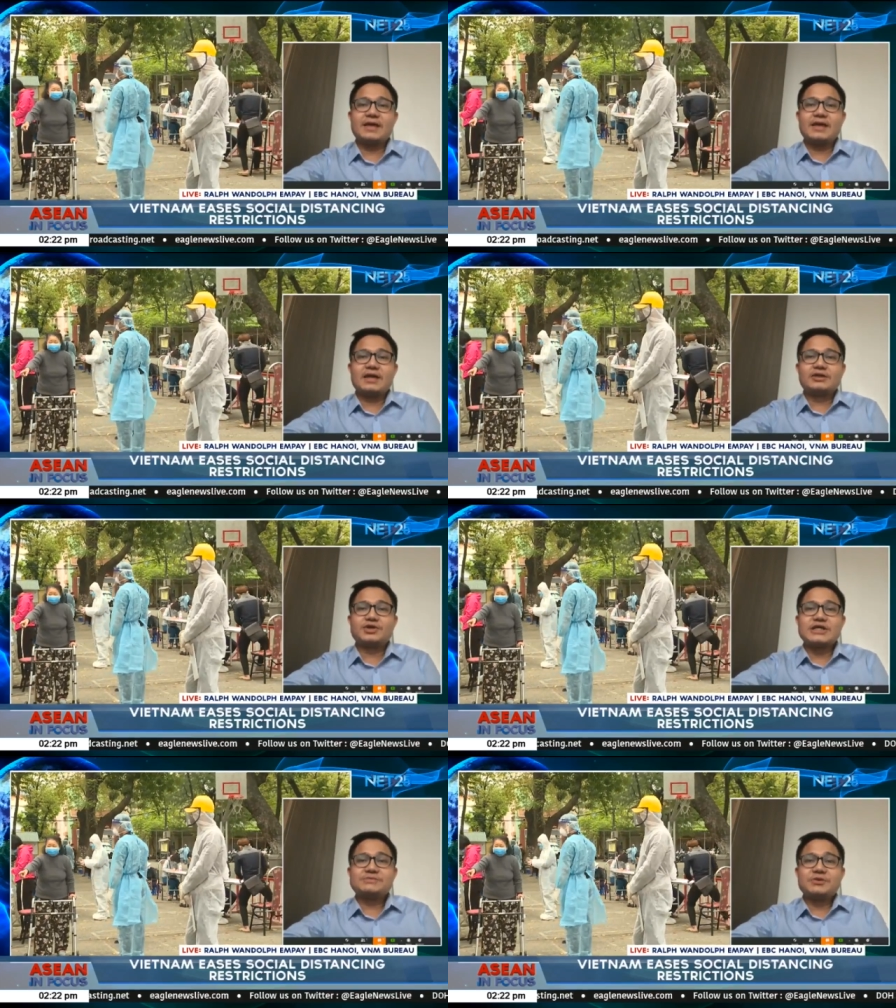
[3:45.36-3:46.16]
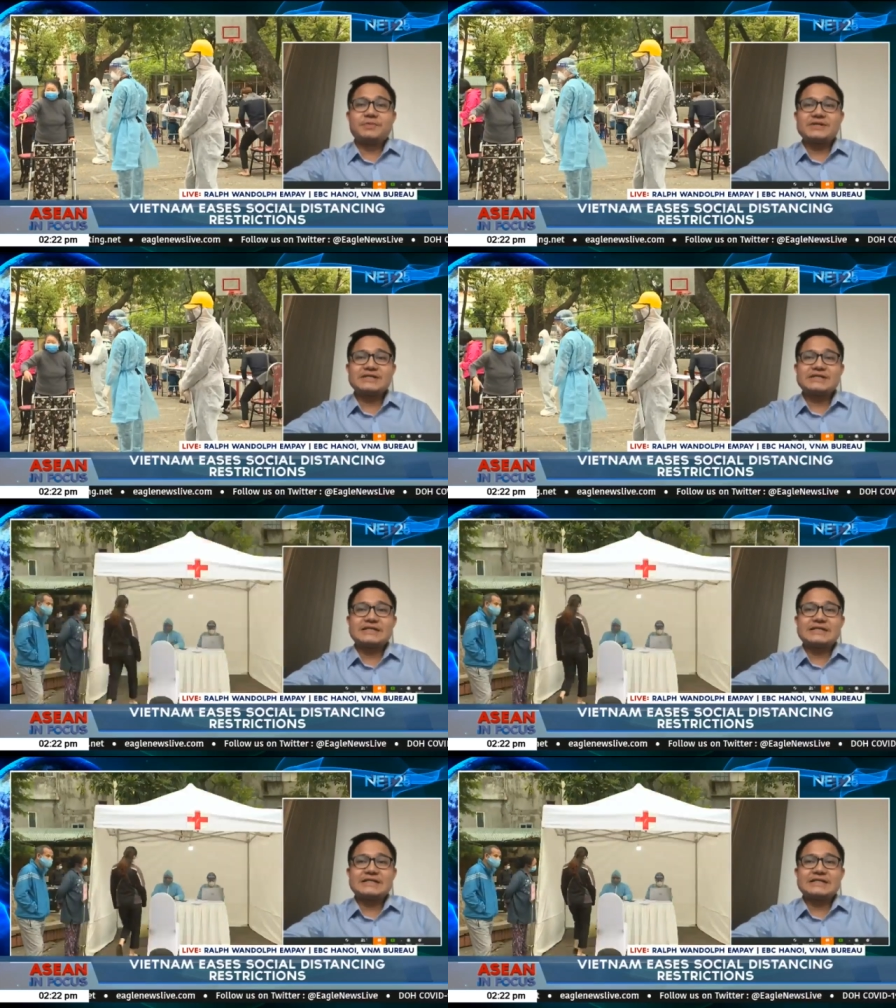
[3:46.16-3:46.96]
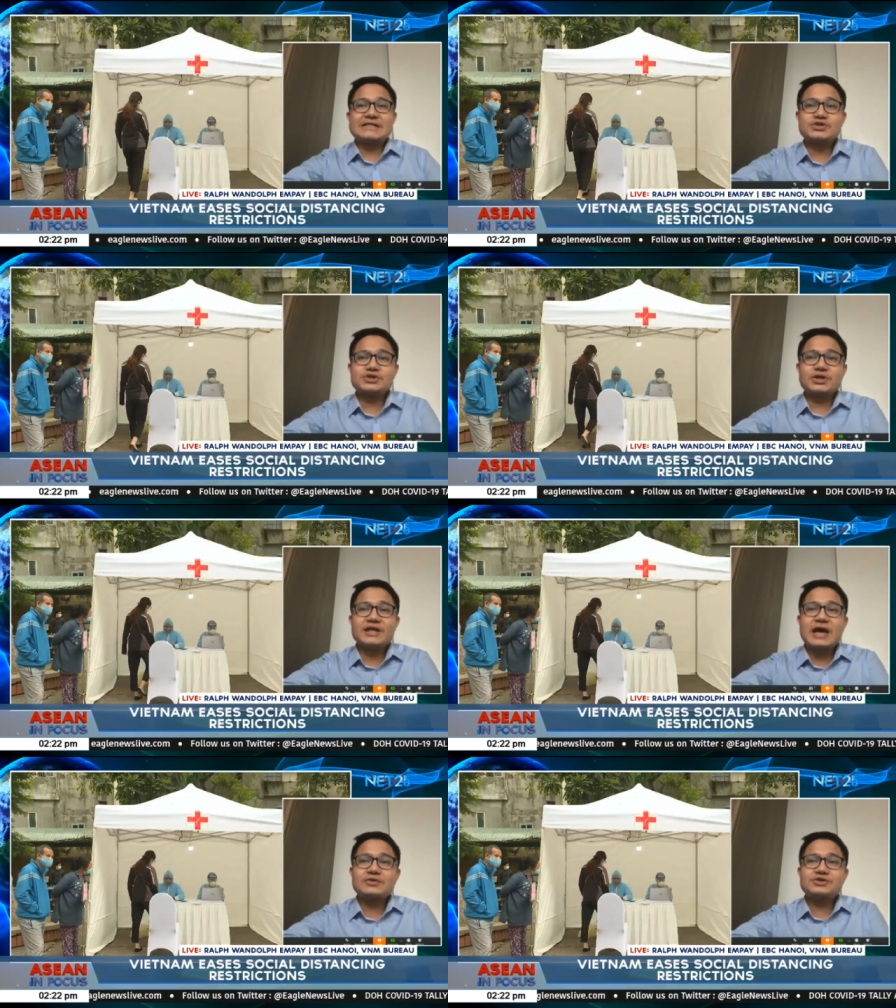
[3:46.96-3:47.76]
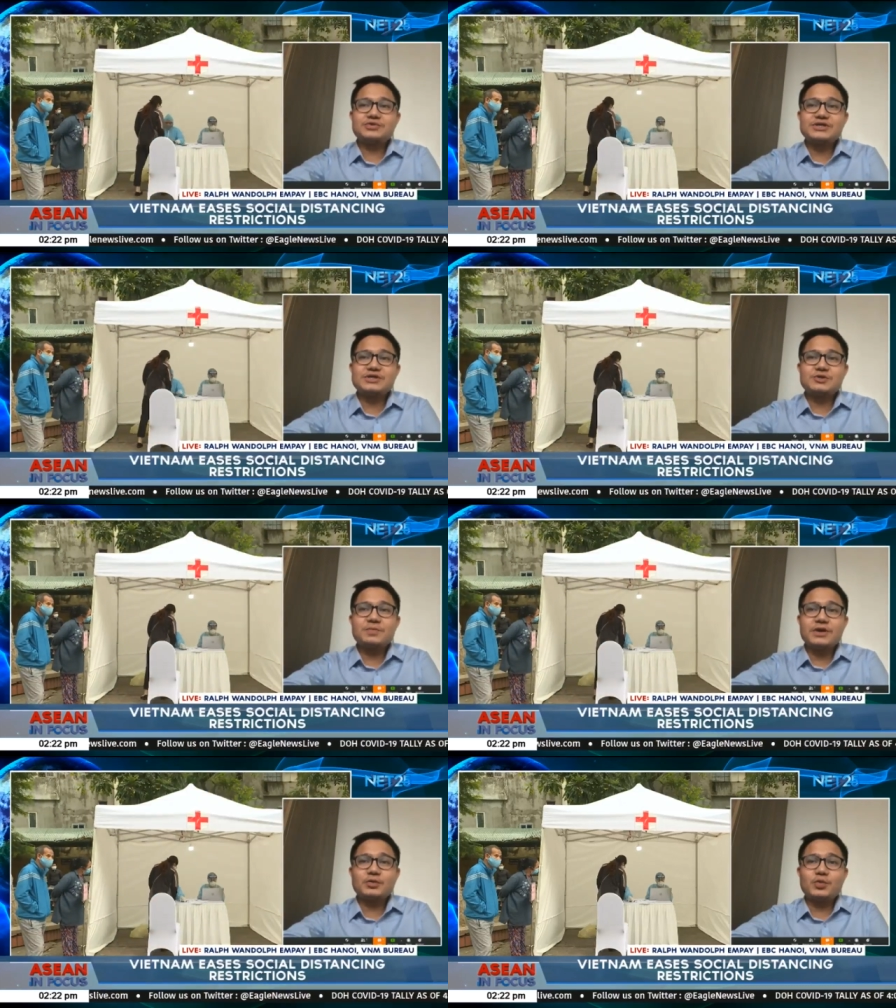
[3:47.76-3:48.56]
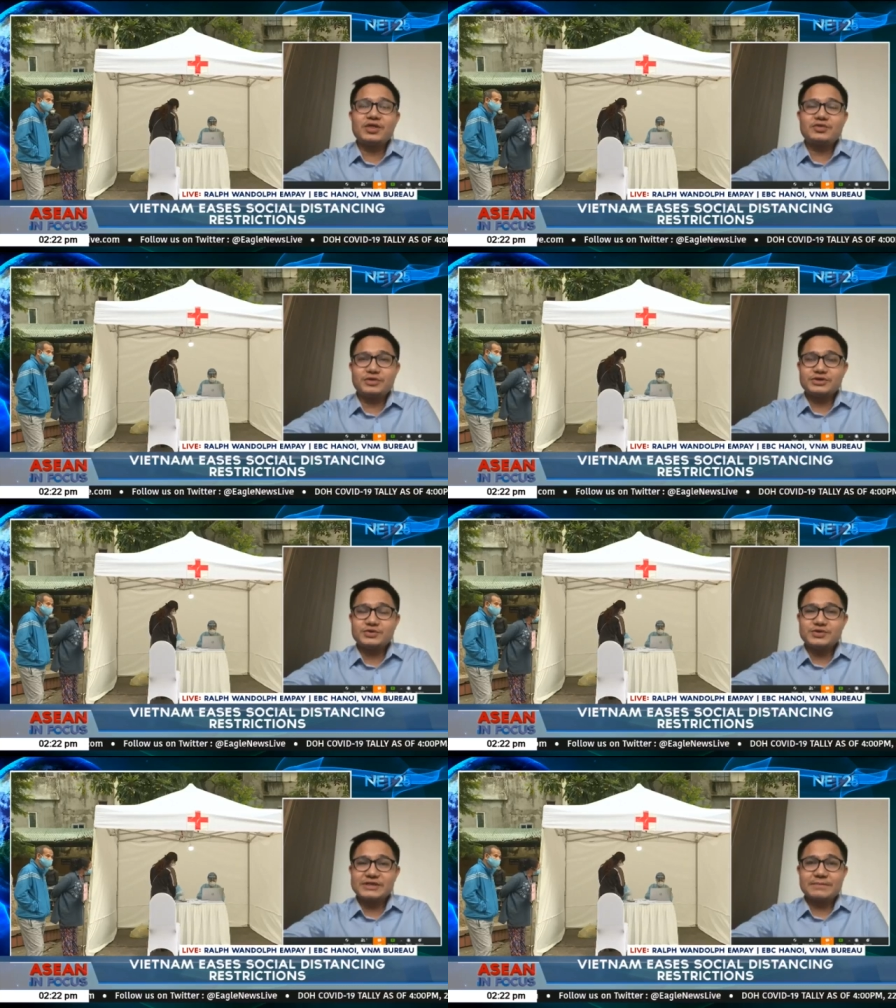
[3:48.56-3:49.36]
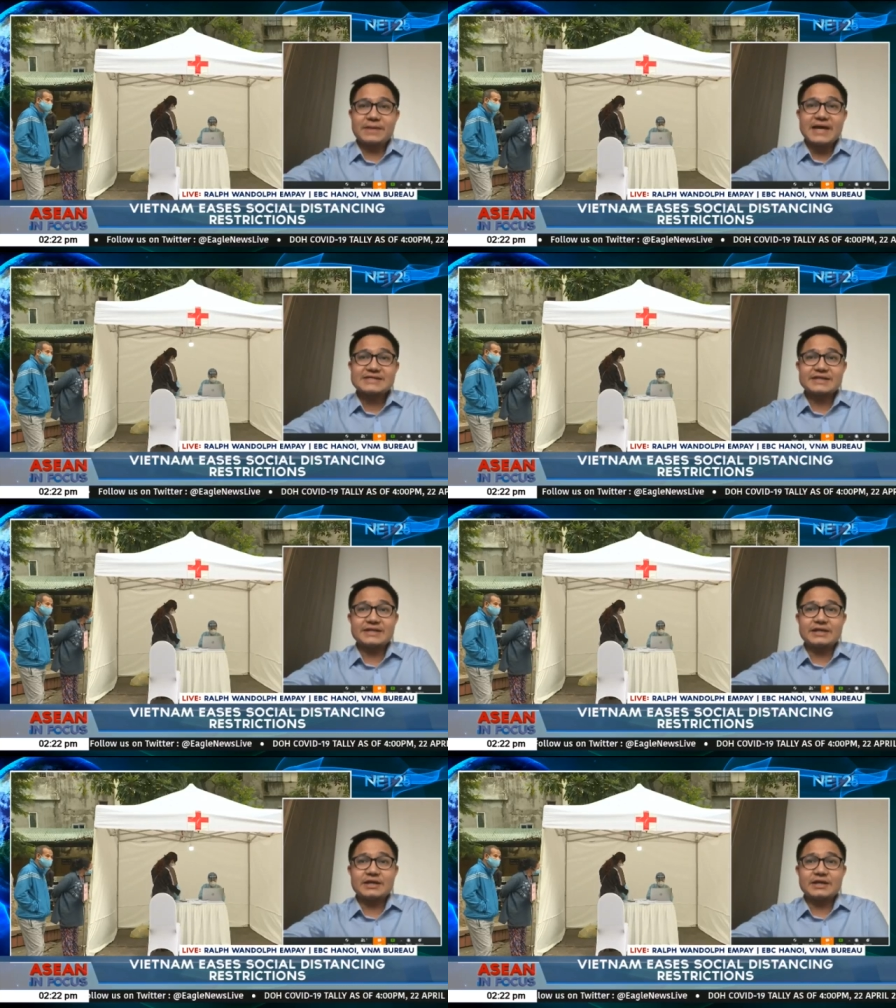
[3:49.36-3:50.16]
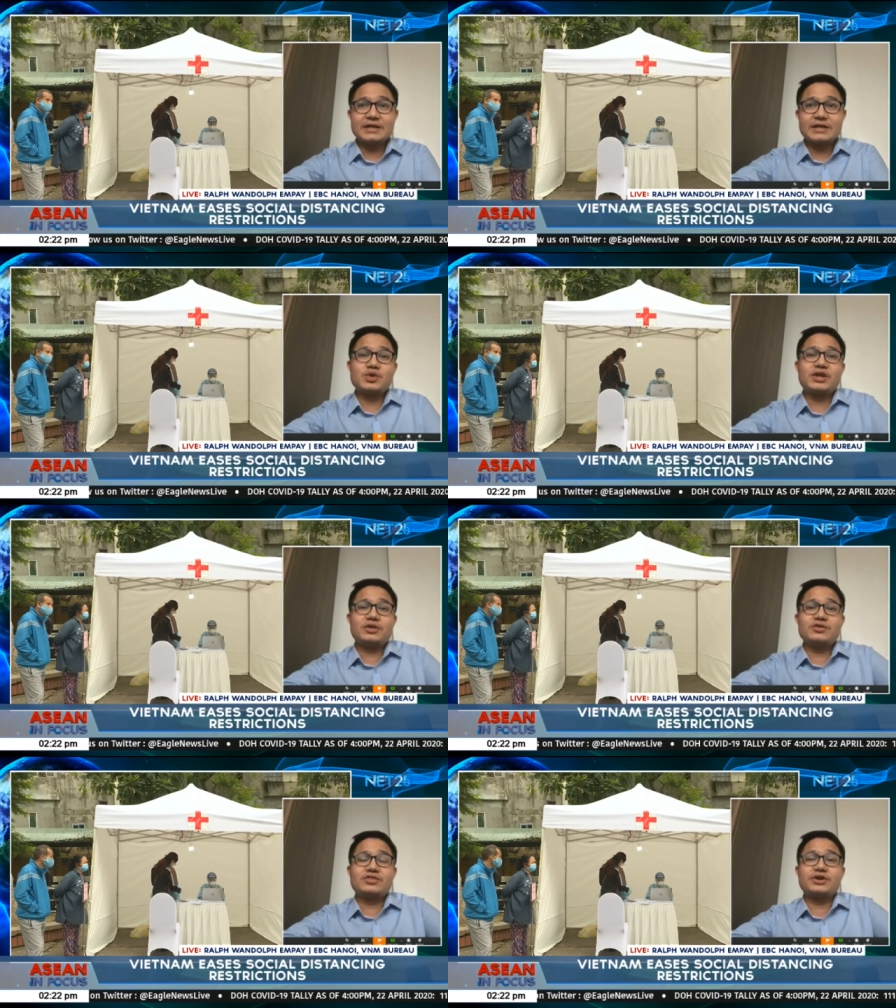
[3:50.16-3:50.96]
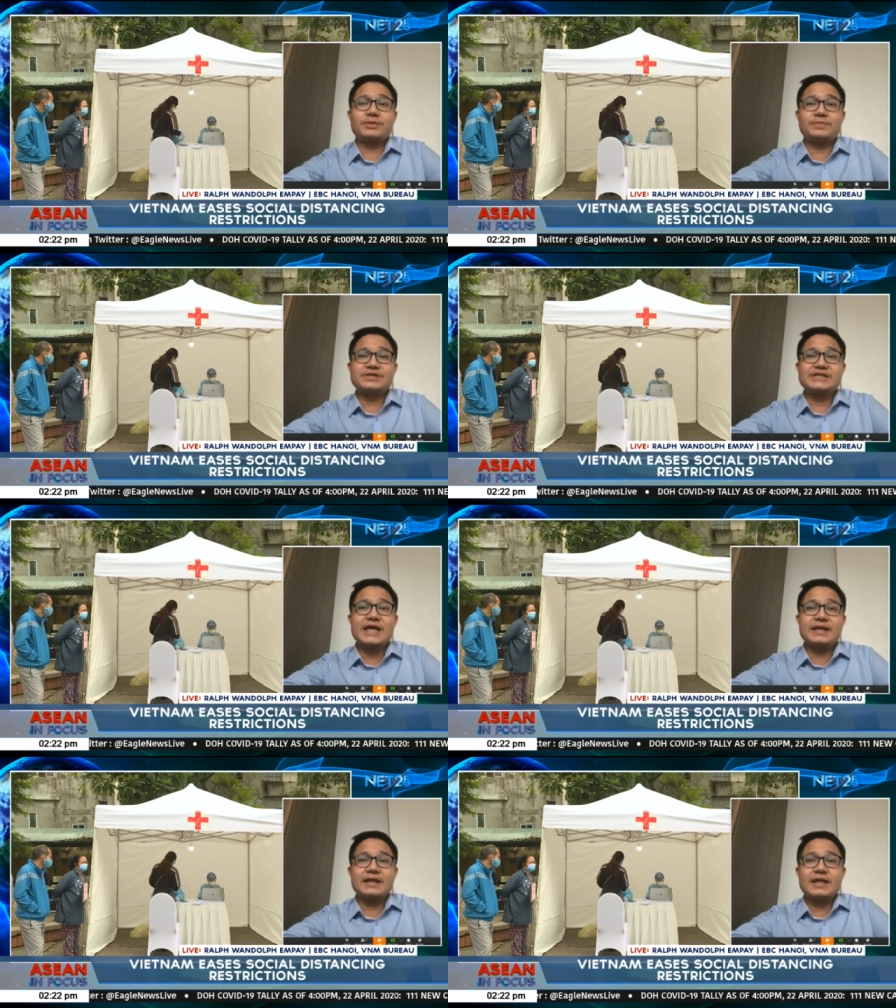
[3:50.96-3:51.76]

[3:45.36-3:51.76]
Transport businesses are also allowed to resume, but with reduced capacity, about 20 to 30%.